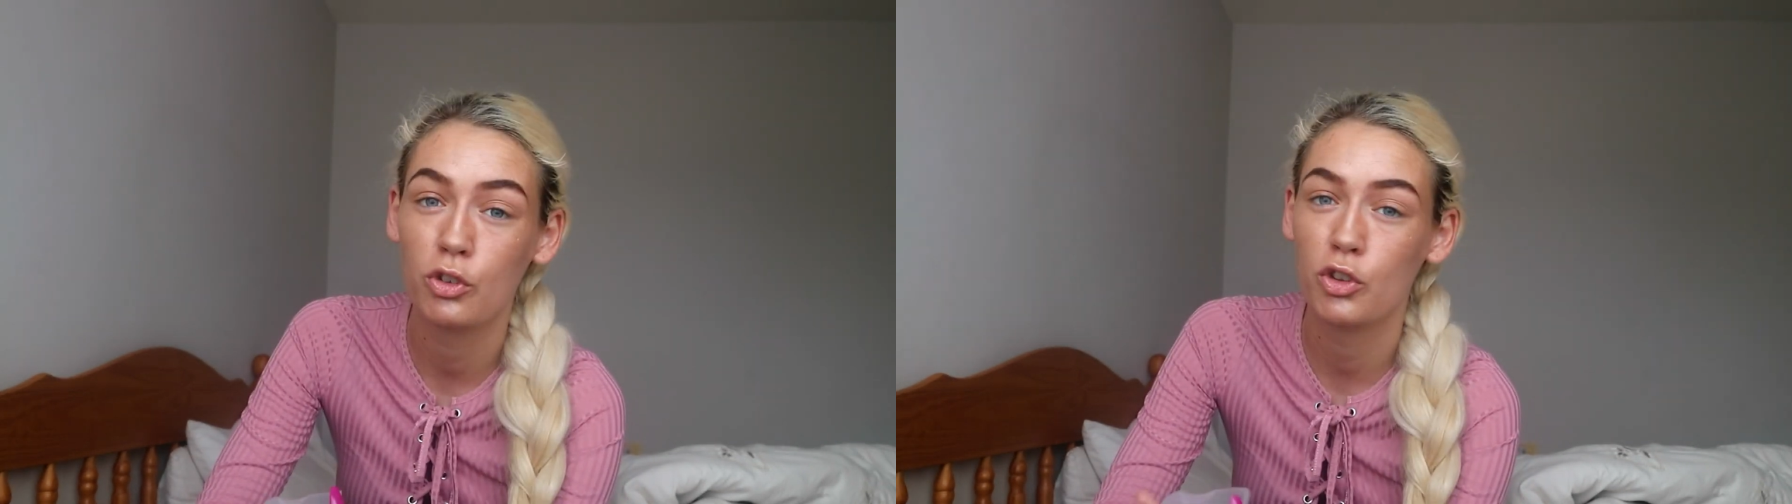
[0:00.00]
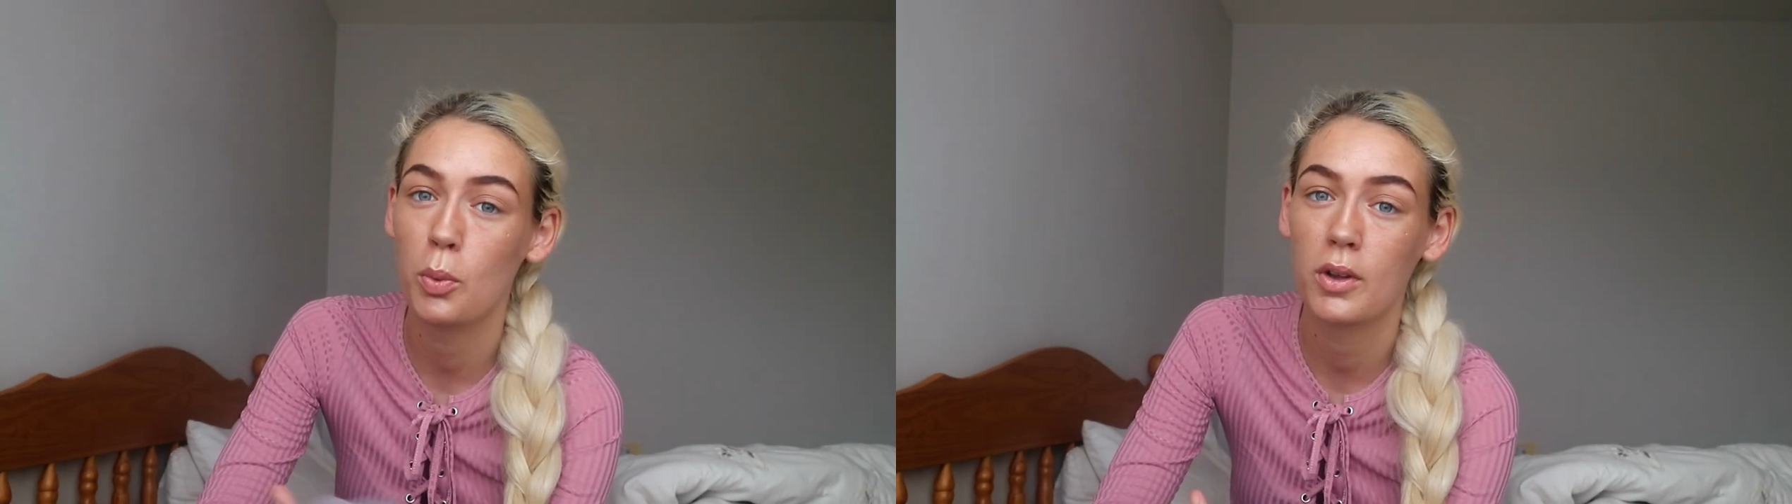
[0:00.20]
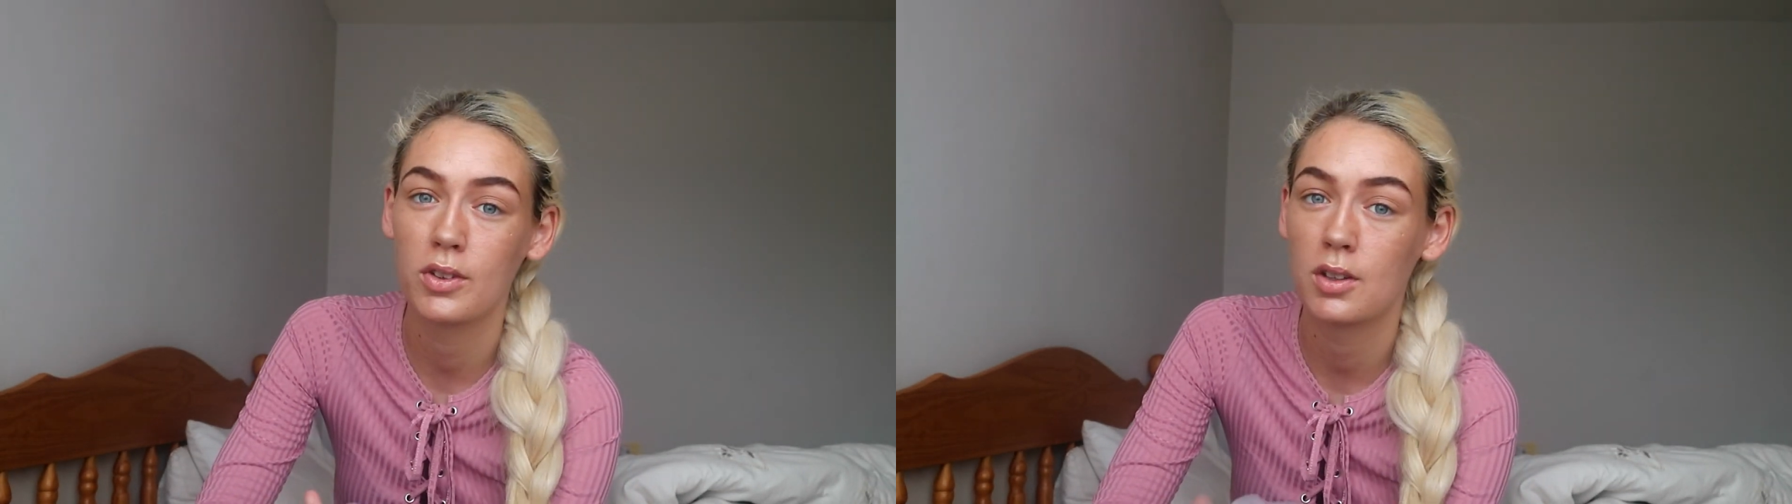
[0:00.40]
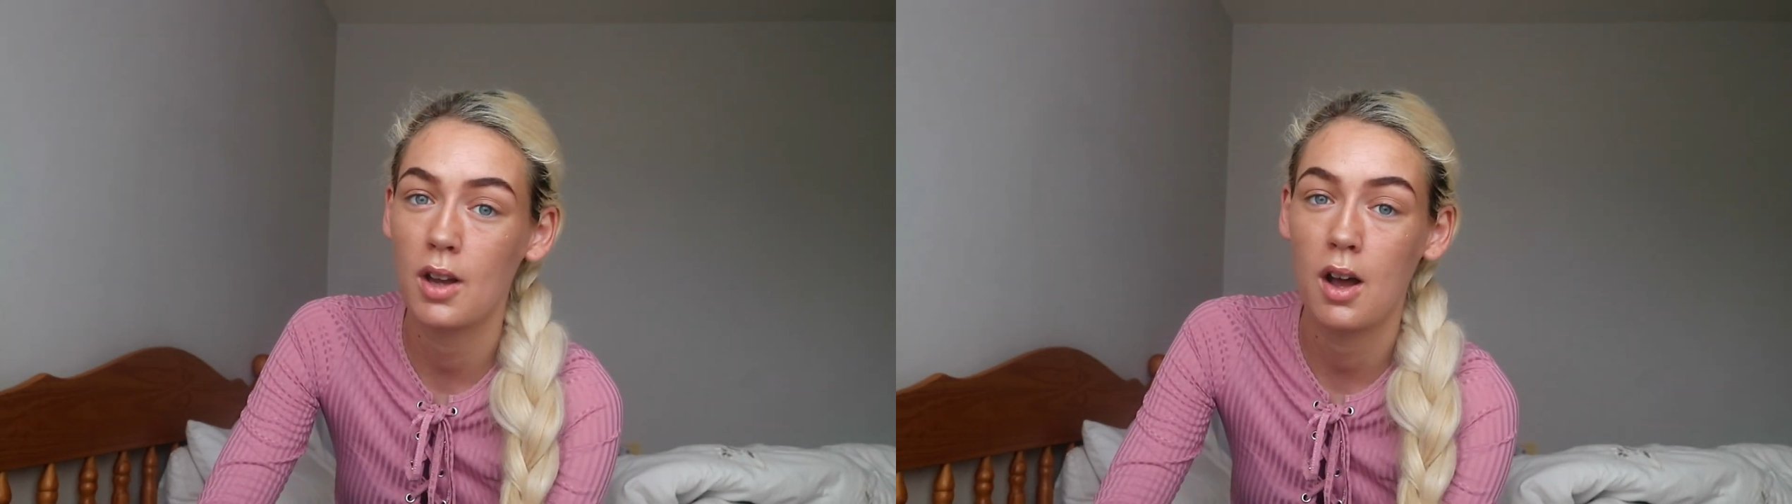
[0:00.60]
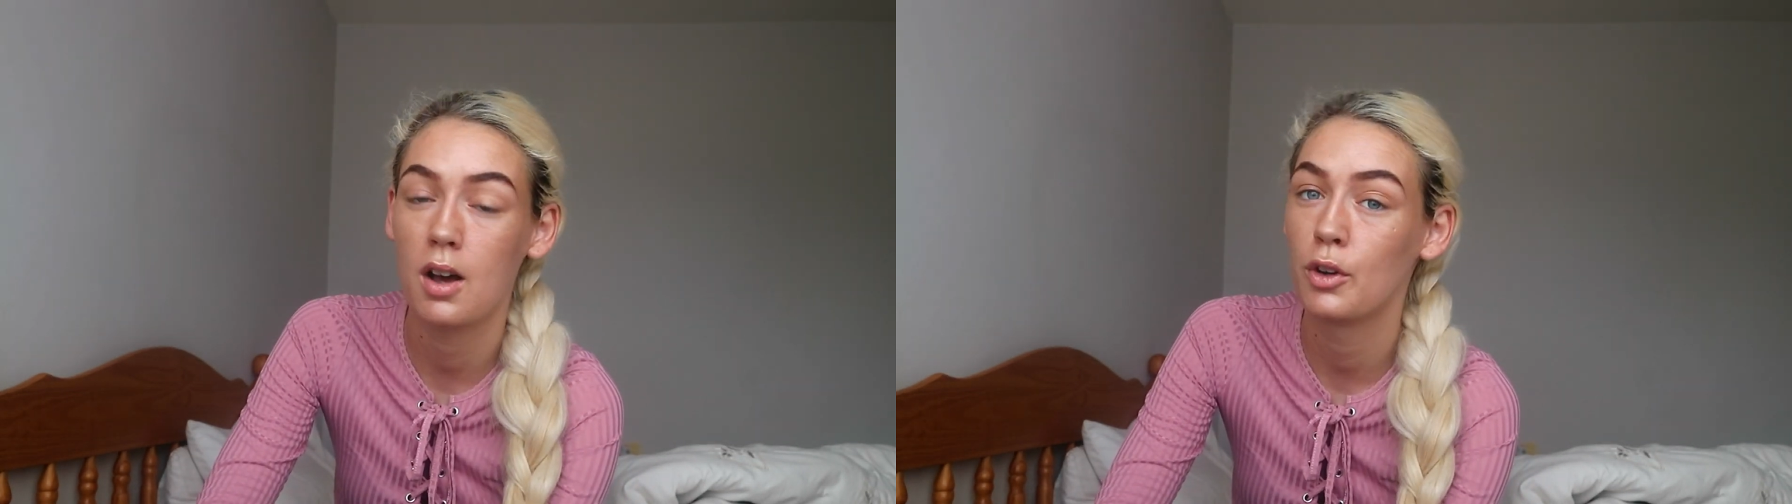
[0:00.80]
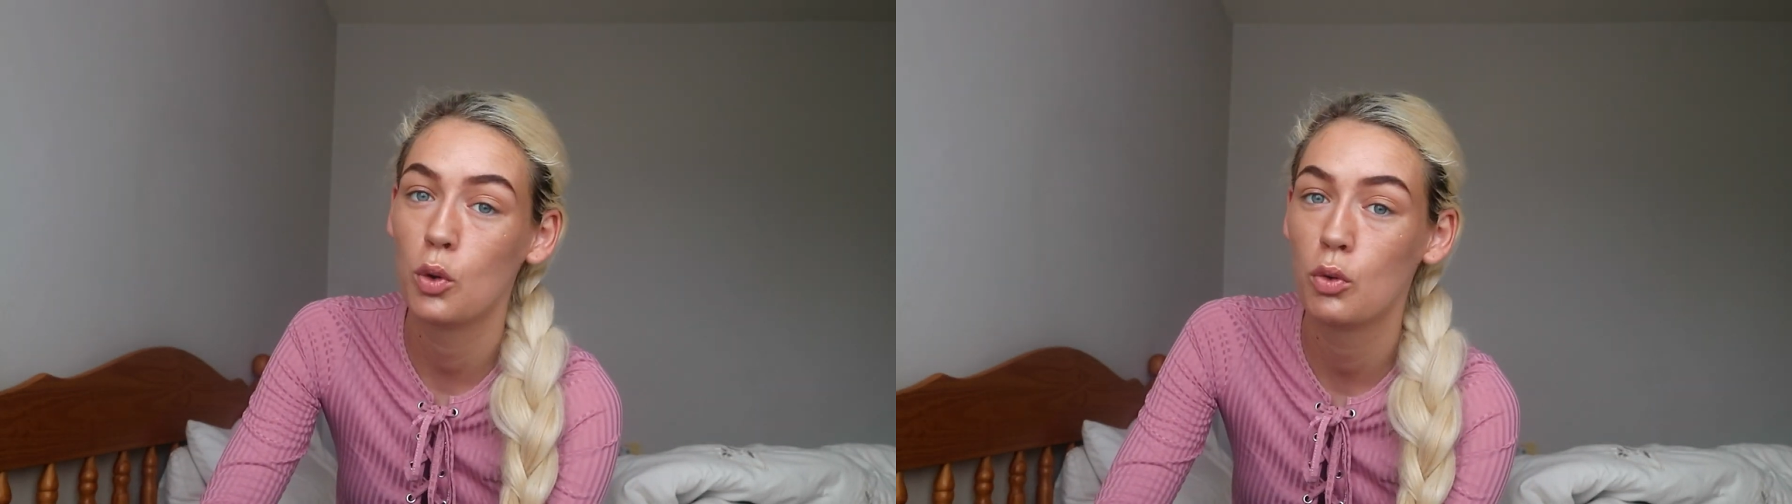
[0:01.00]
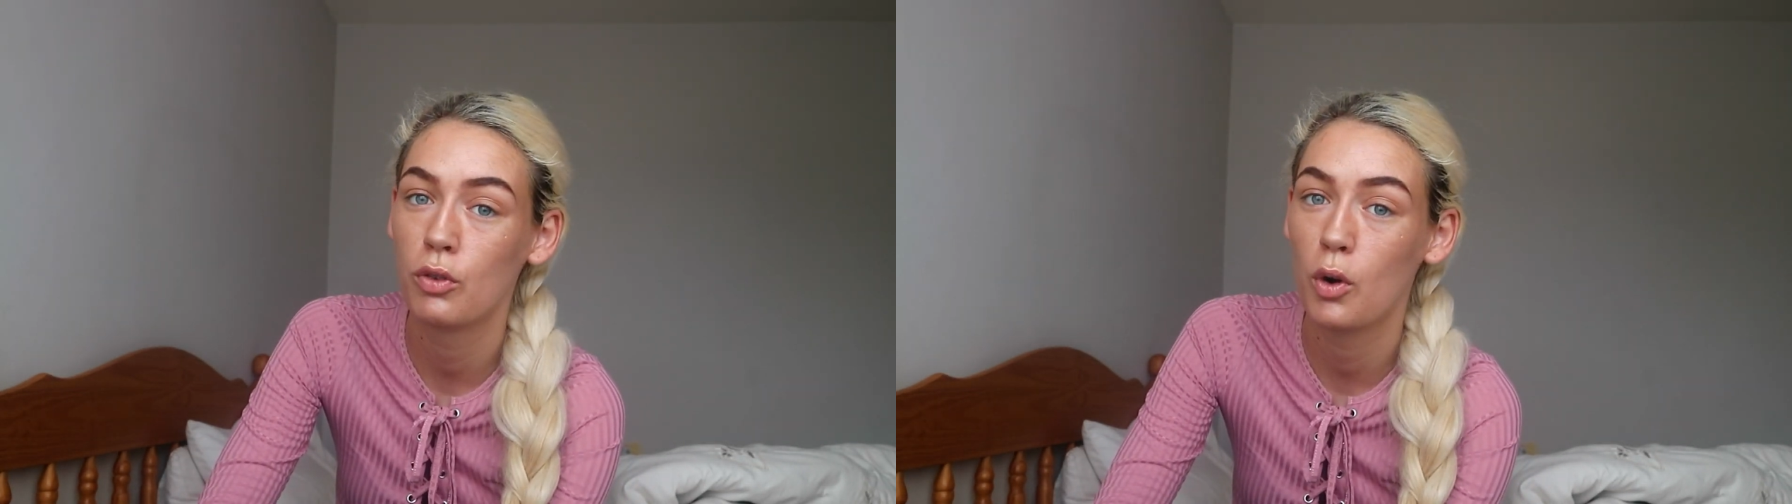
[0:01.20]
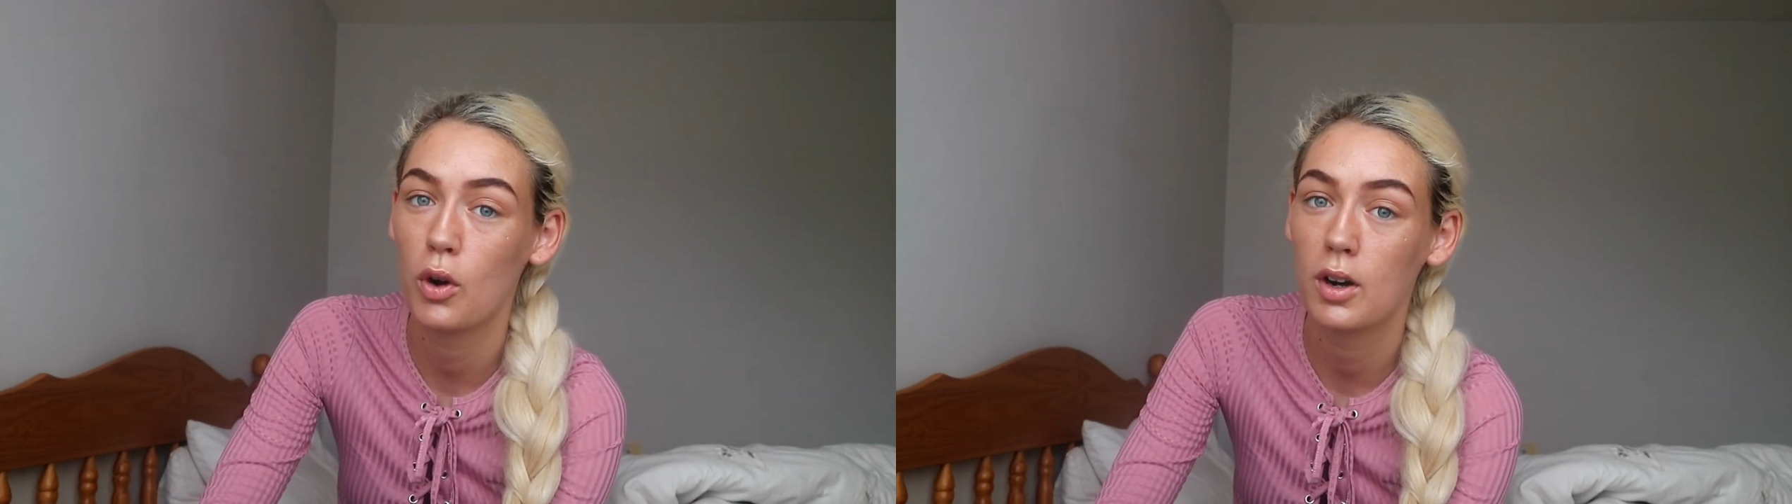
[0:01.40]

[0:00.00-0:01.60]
she was not on no floor.